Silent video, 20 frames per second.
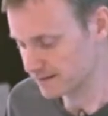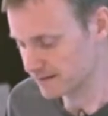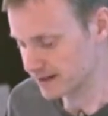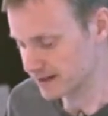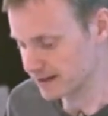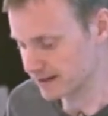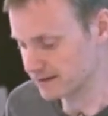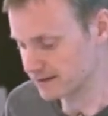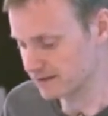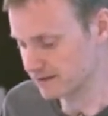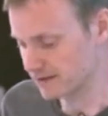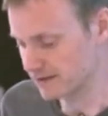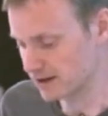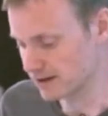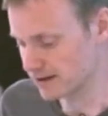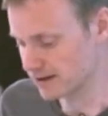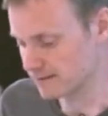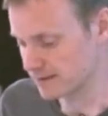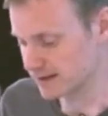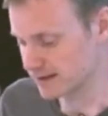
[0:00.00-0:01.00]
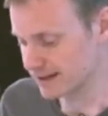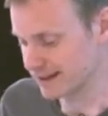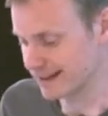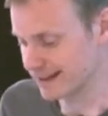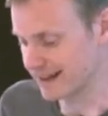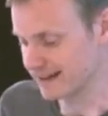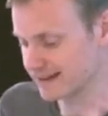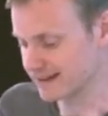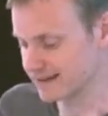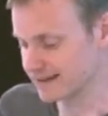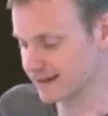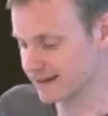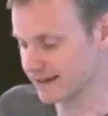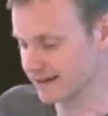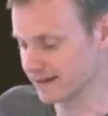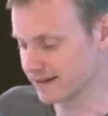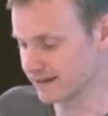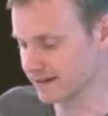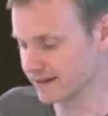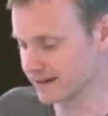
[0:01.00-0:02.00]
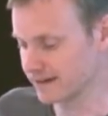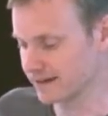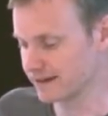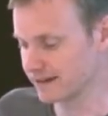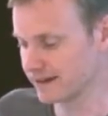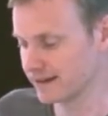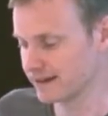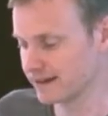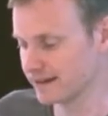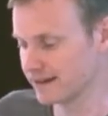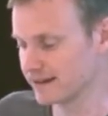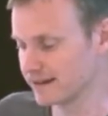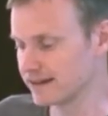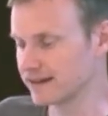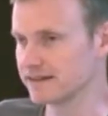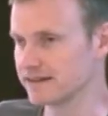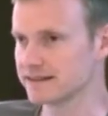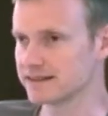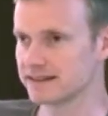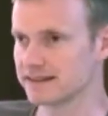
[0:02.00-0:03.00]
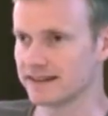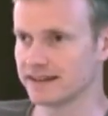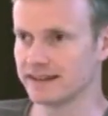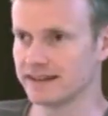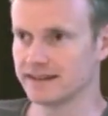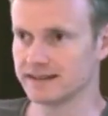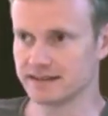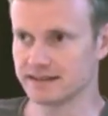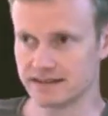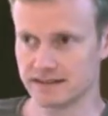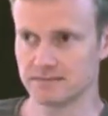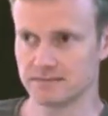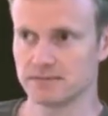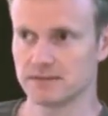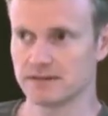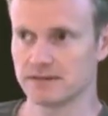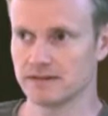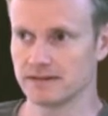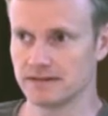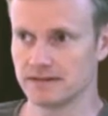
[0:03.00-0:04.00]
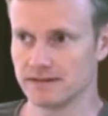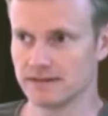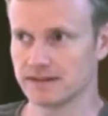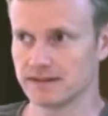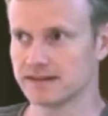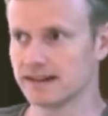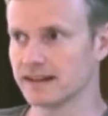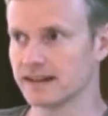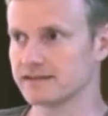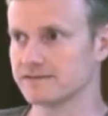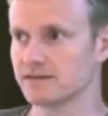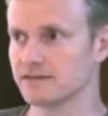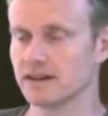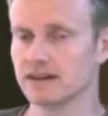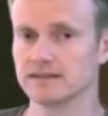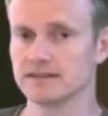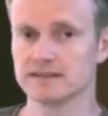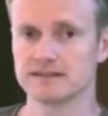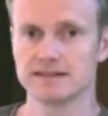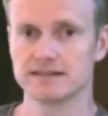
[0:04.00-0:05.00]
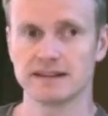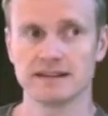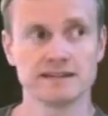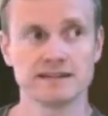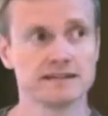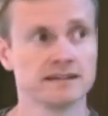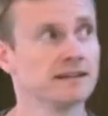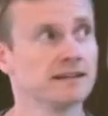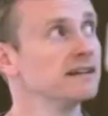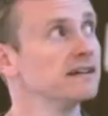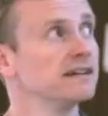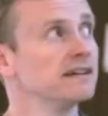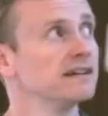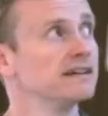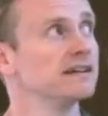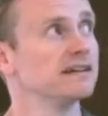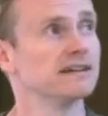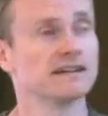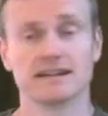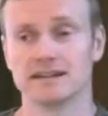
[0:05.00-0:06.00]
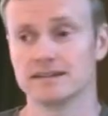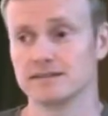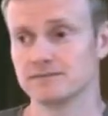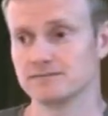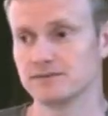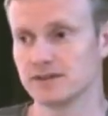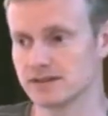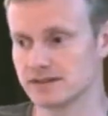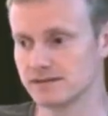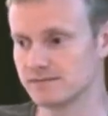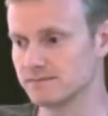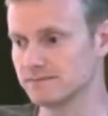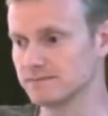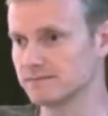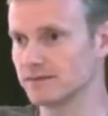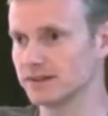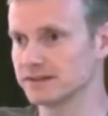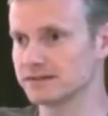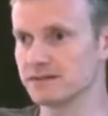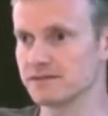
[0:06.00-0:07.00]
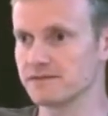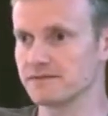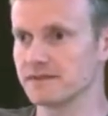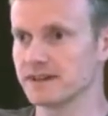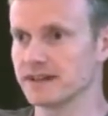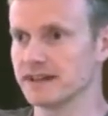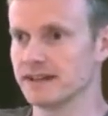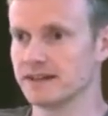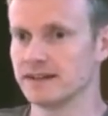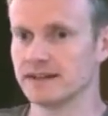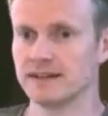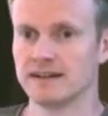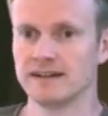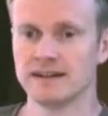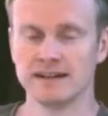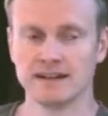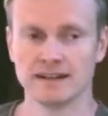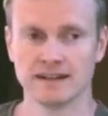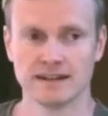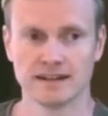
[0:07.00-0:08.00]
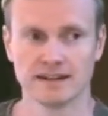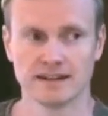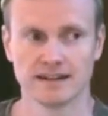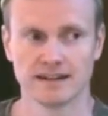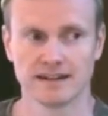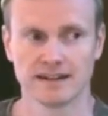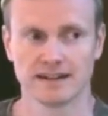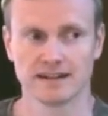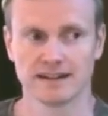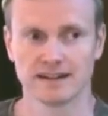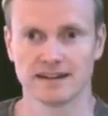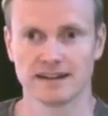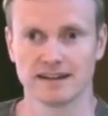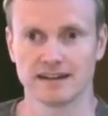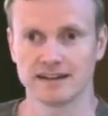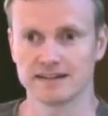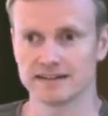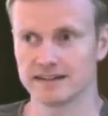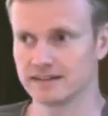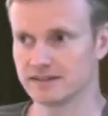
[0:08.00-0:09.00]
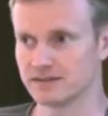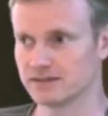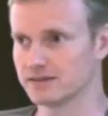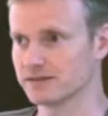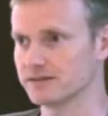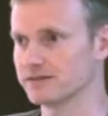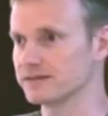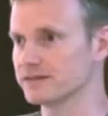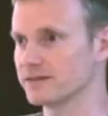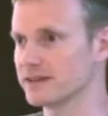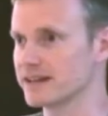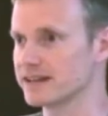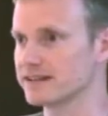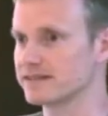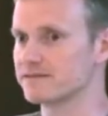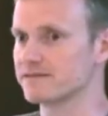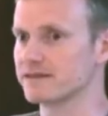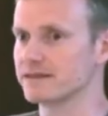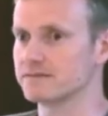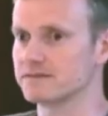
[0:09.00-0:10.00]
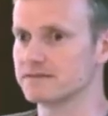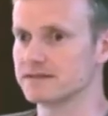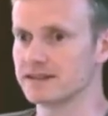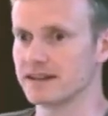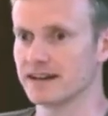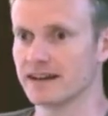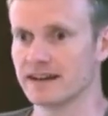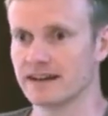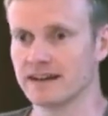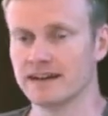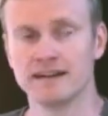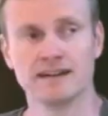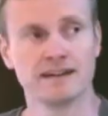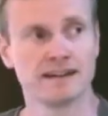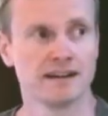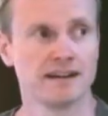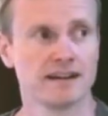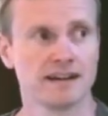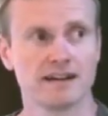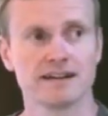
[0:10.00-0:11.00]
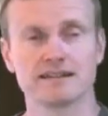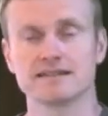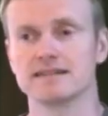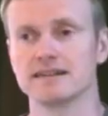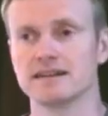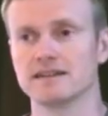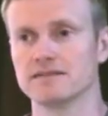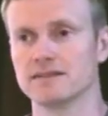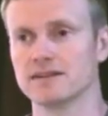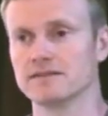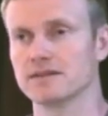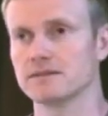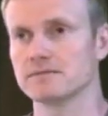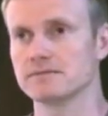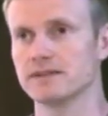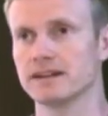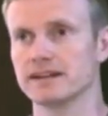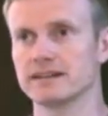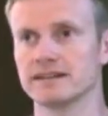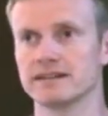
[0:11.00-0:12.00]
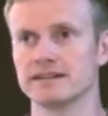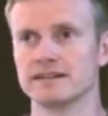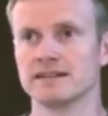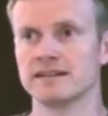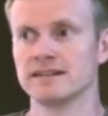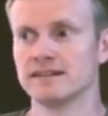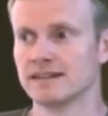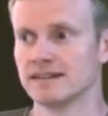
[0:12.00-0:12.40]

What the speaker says: The sort of arguments against it are that it's cleaner just to put a text file that says version 123, and then your history will say, actually I've upgraded